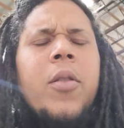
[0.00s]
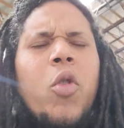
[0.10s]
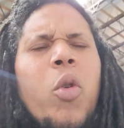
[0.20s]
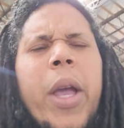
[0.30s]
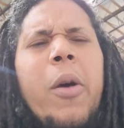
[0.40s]

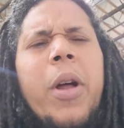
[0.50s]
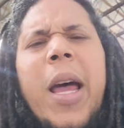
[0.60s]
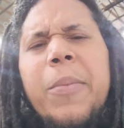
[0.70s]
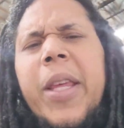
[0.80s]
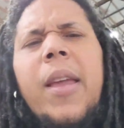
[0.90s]
Do you hear what
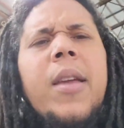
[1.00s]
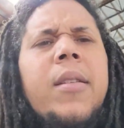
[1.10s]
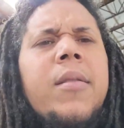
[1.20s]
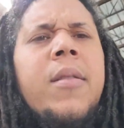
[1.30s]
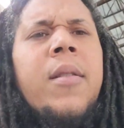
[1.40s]
I'm
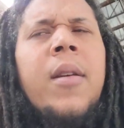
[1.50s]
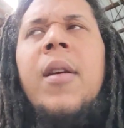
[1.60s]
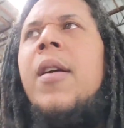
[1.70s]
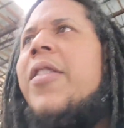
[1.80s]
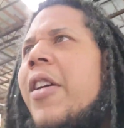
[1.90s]
saying?
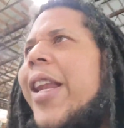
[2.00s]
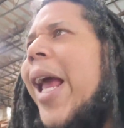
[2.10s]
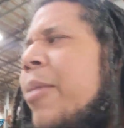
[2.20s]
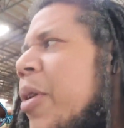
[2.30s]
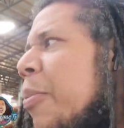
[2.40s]
The
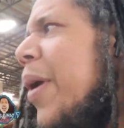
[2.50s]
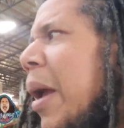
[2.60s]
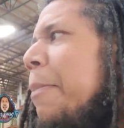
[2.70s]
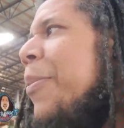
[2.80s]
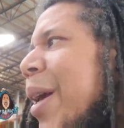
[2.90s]
names are
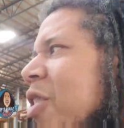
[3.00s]
being